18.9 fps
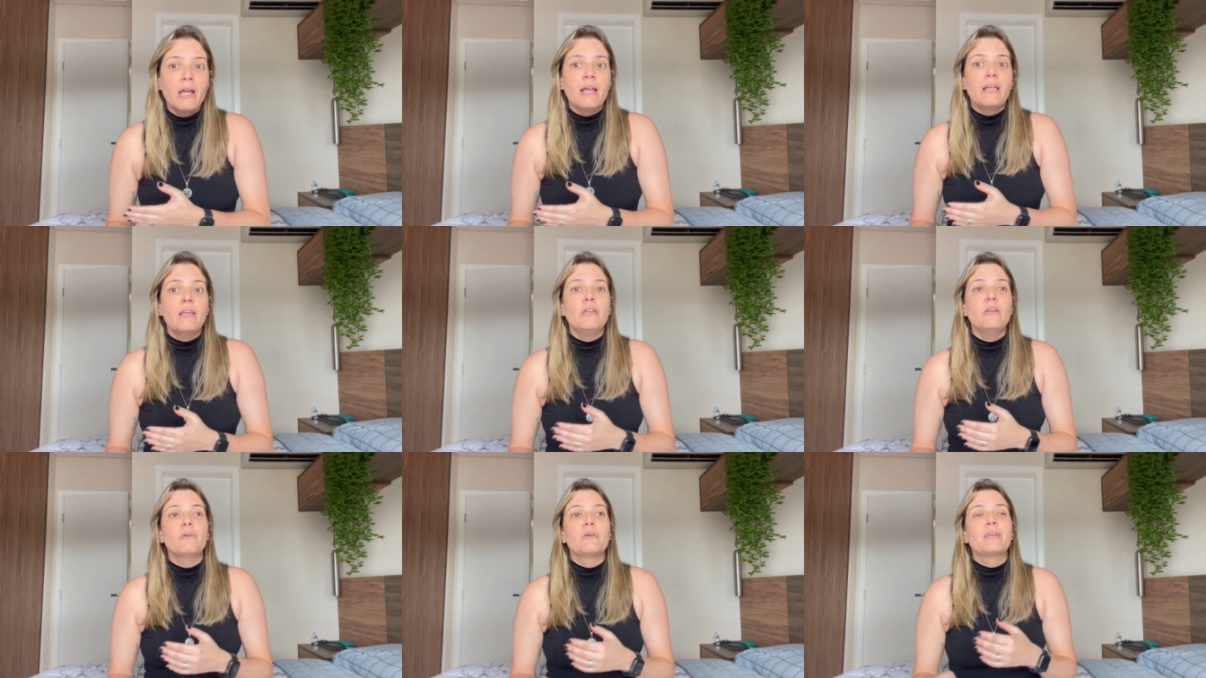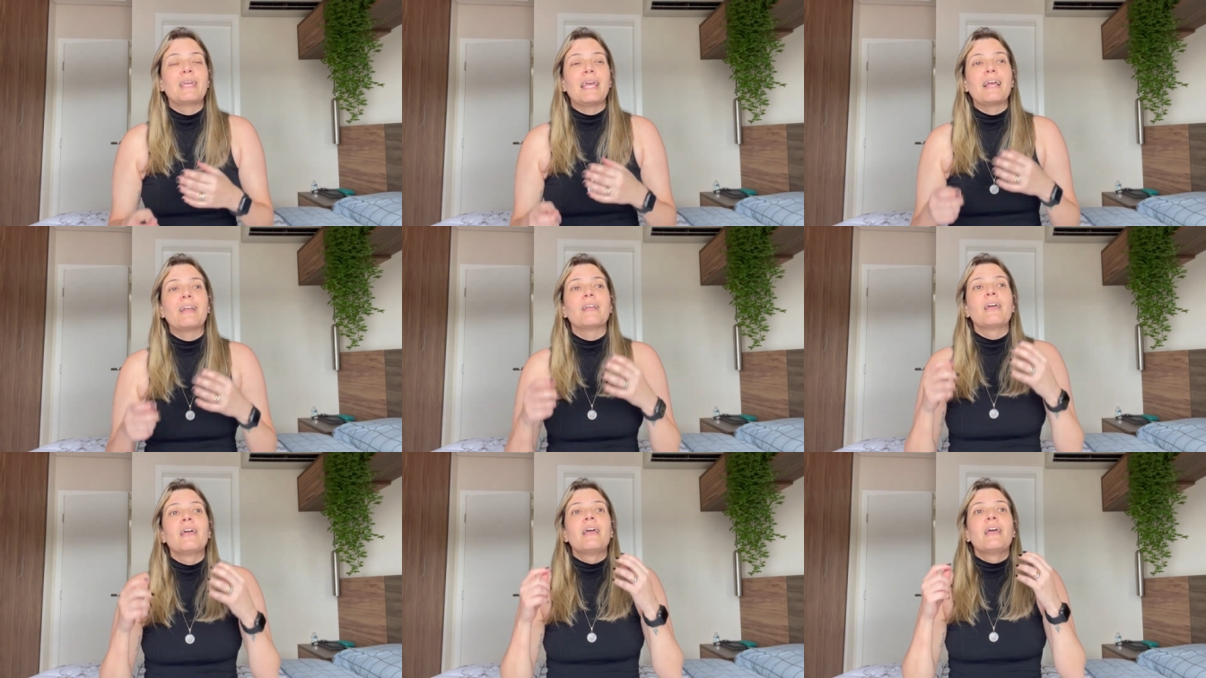you
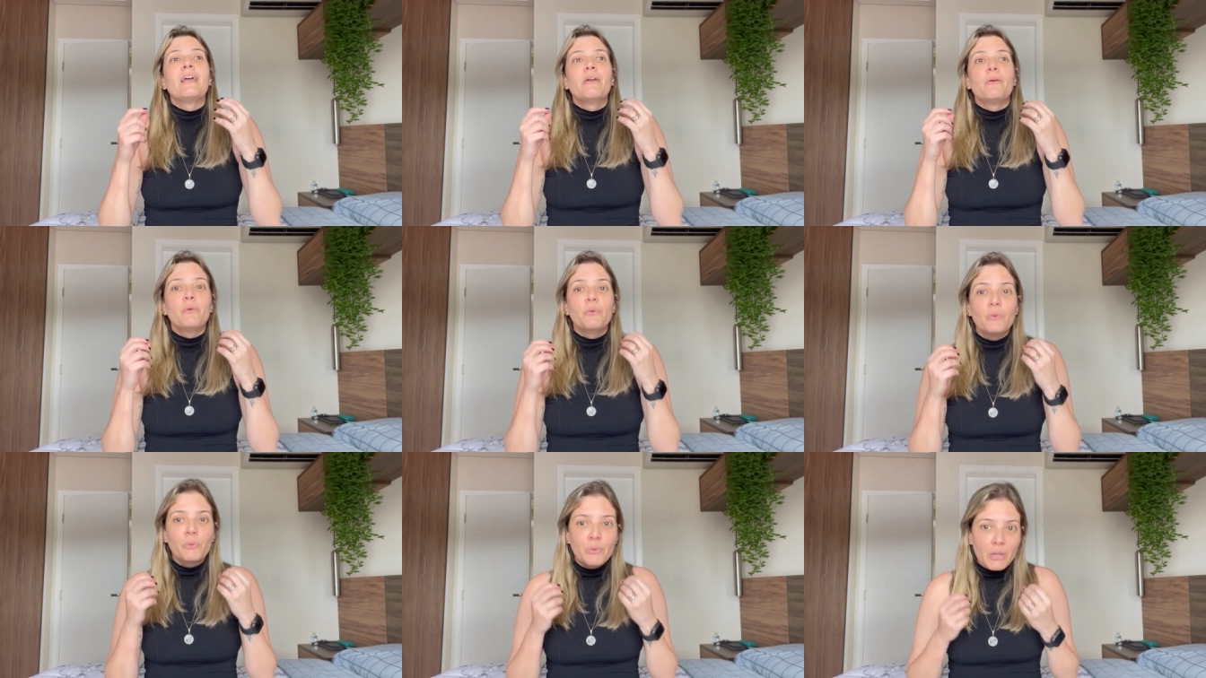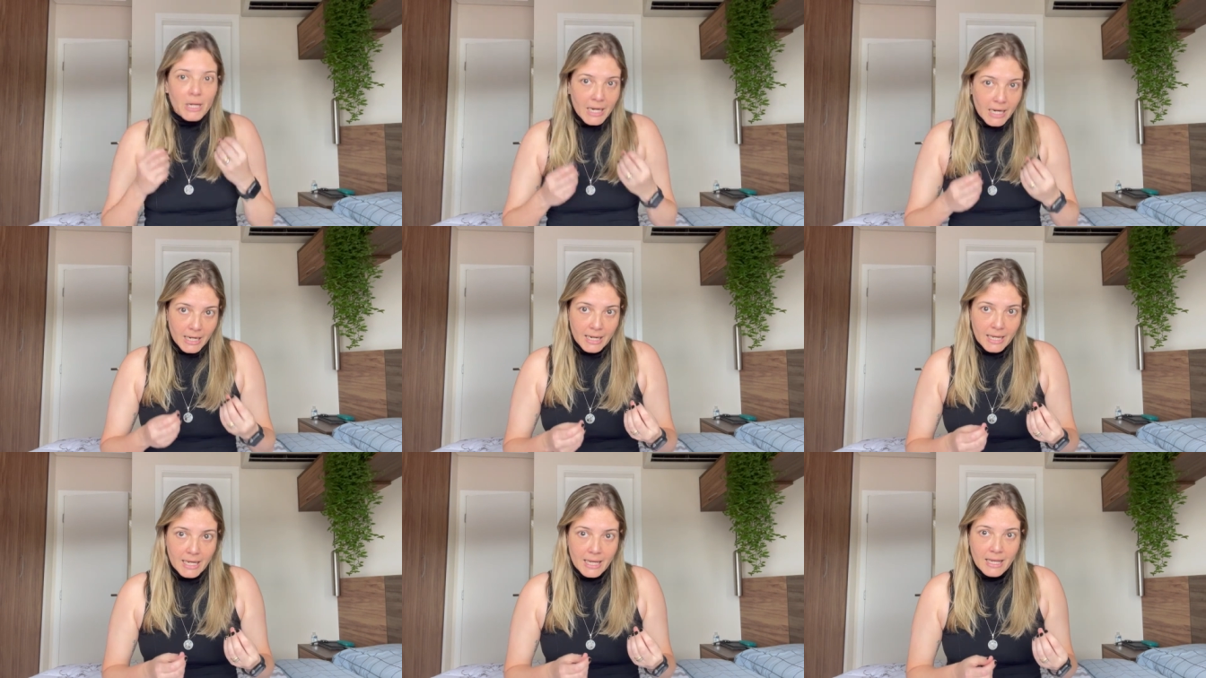can
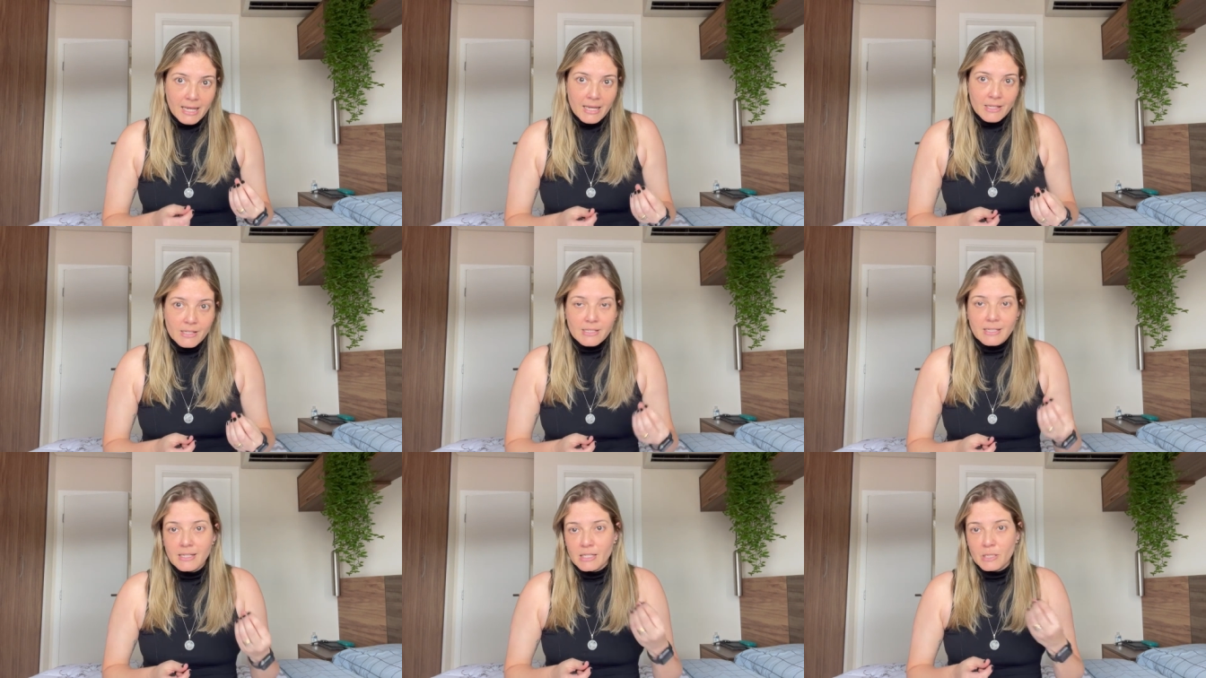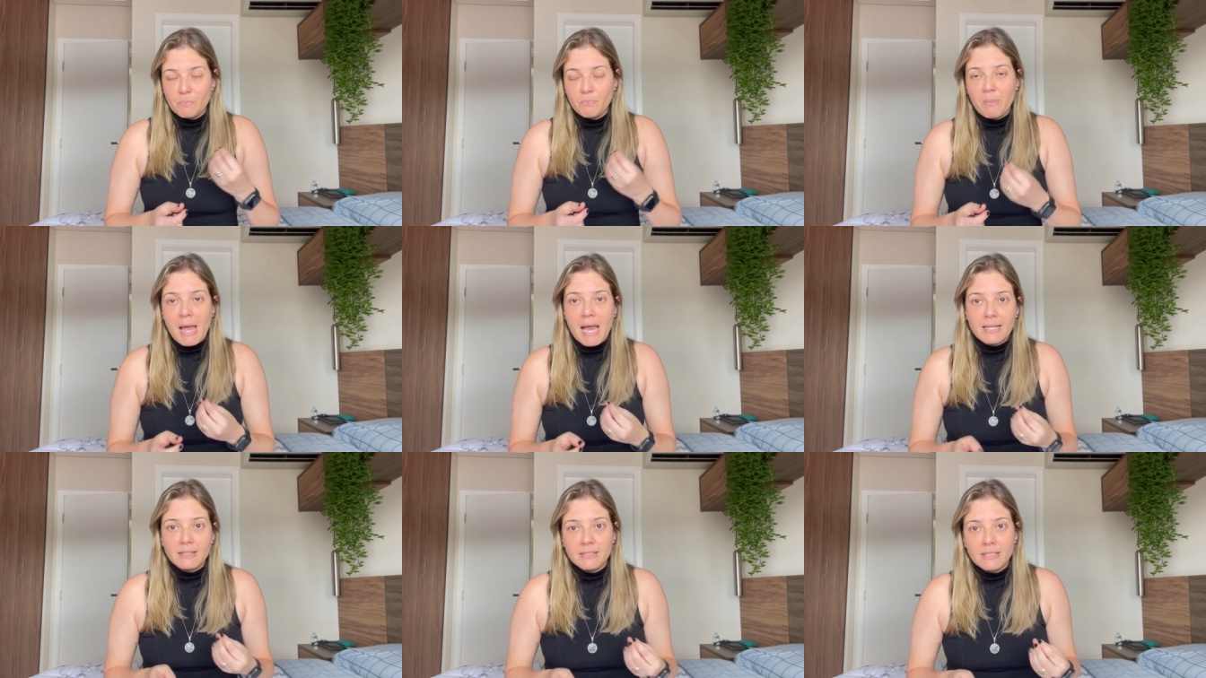really
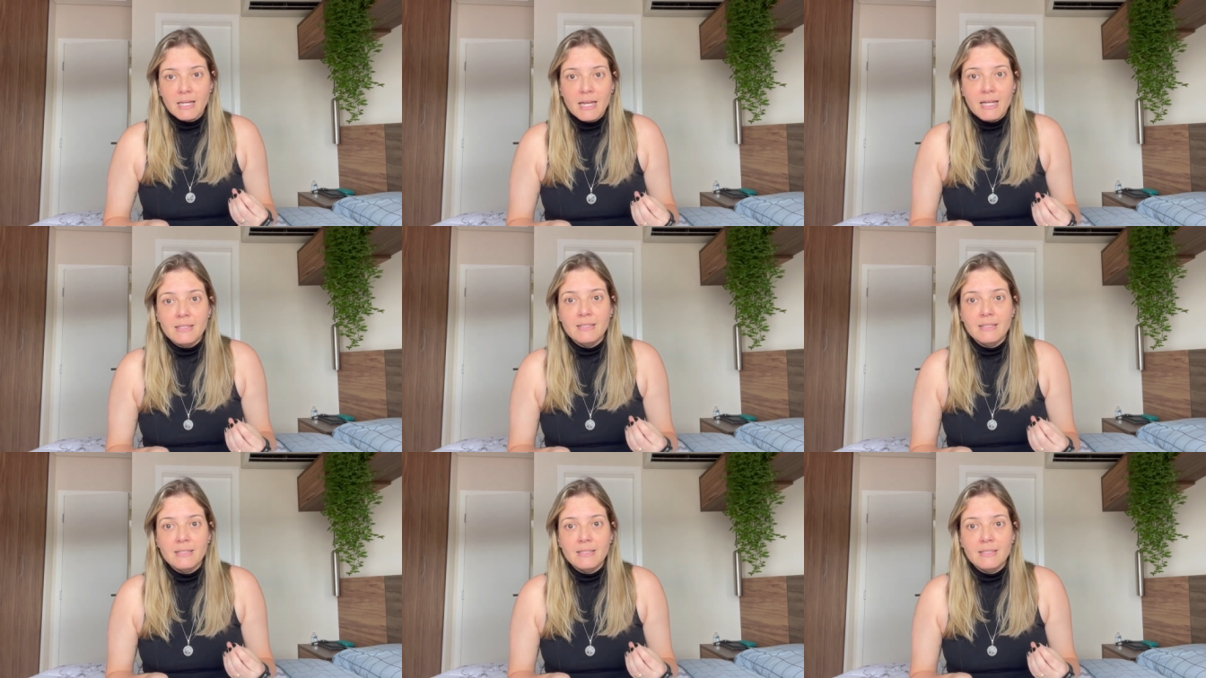suspect